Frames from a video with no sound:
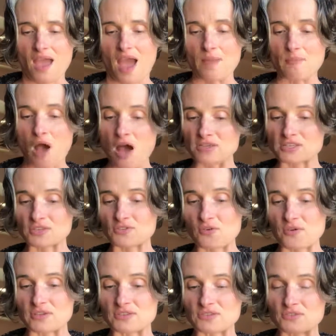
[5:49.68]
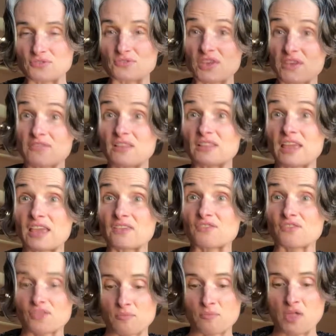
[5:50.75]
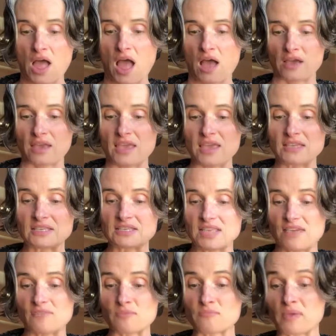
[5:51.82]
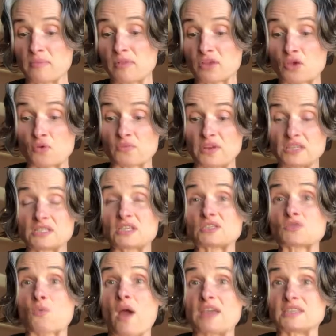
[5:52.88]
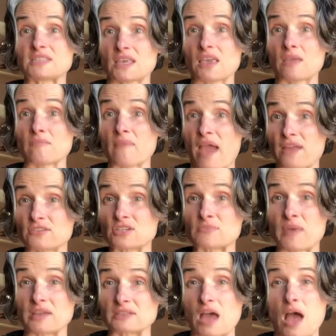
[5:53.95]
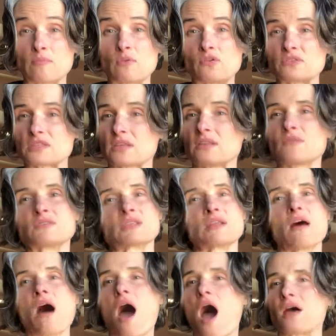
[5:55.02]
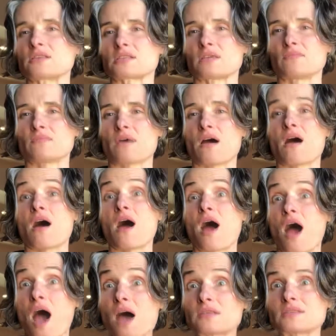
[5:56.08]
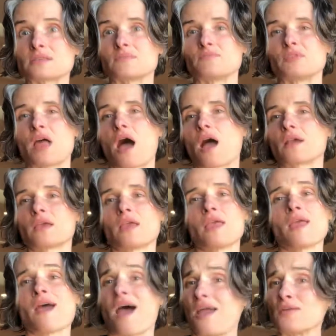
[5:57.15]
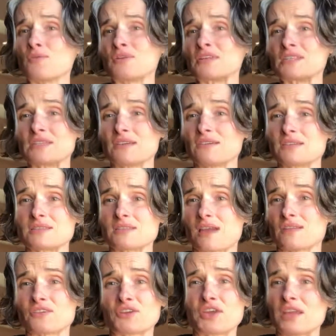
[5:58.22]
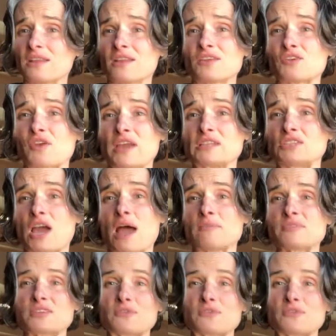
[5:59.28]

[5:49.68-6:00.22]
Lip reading: I'm also going to give the links for the blog, 7 Biblical Reasons Why Singing Matters by Tom Olson. That was an awesome, awesome blog. I don't want to steal his thunder. He did a great job.